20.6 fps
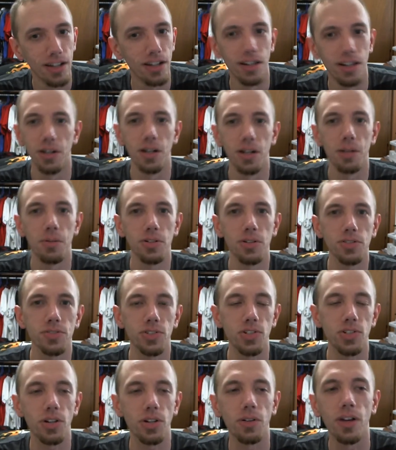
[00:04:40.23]
No, most of it
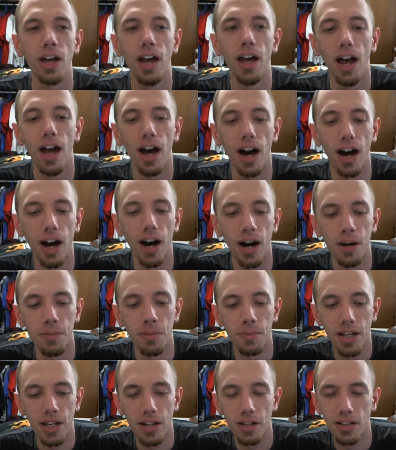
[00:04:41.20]
is shown.
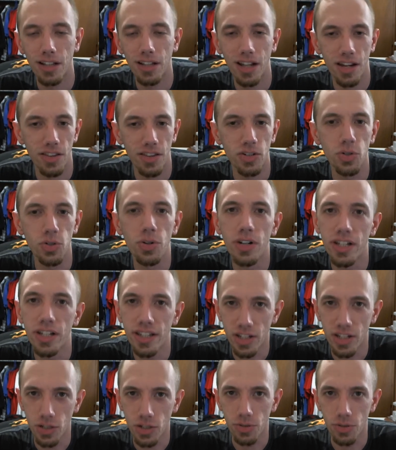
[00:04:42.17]
And a lot of the nudity
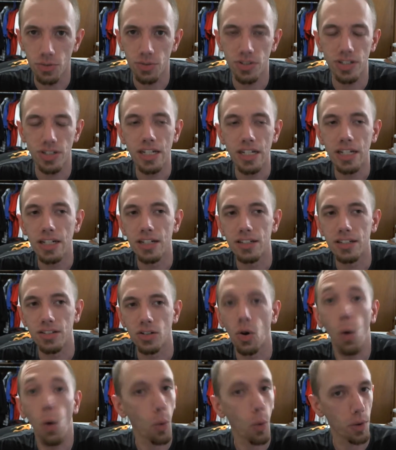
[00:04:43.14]
that you do see
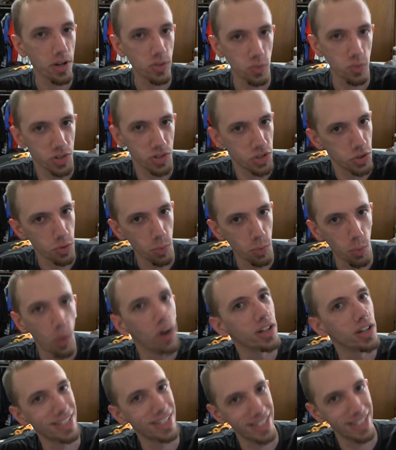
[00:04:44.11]
isn't always what you
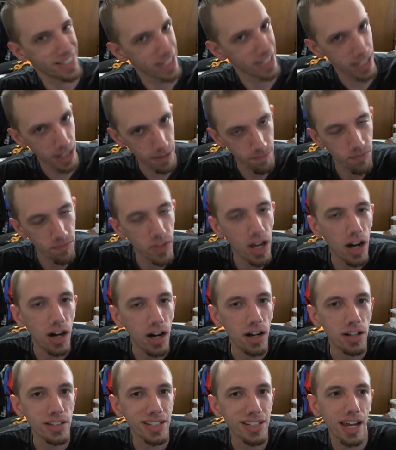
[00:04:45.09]
want to see.
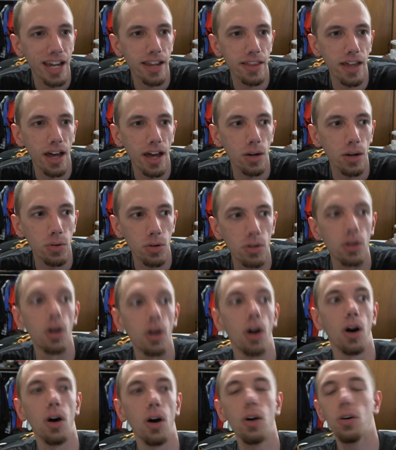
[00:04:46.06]
It's kind of that,
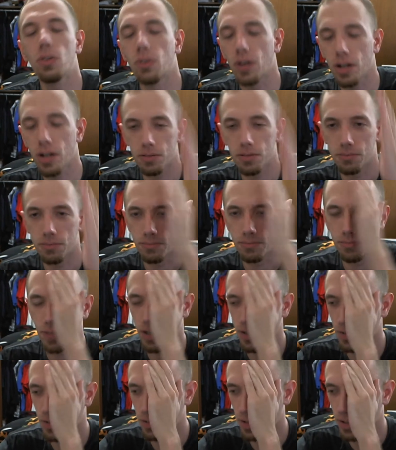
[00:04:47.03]
oh
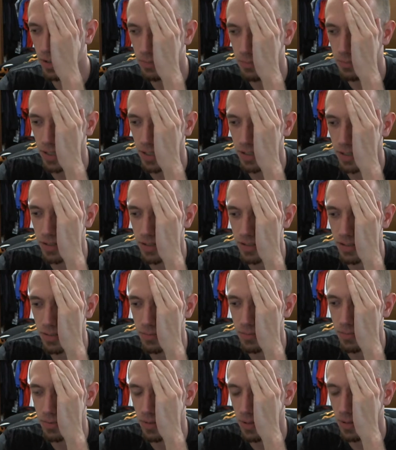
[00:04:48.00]
my goodness,
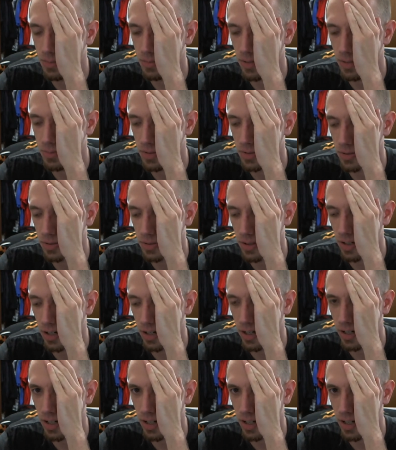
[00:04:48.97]
I'm so
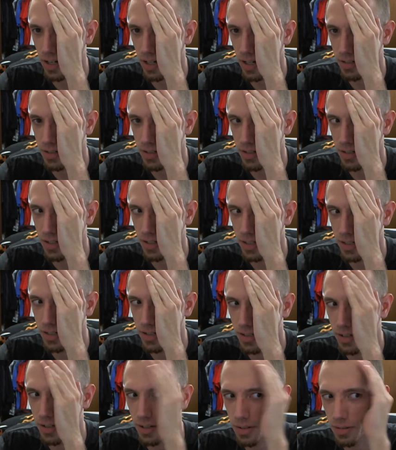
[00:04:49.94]
sorry. I
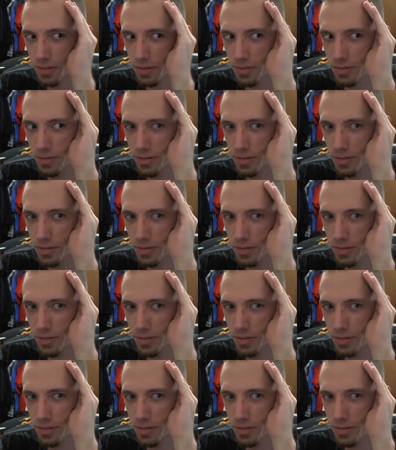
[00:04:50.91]
didn't know.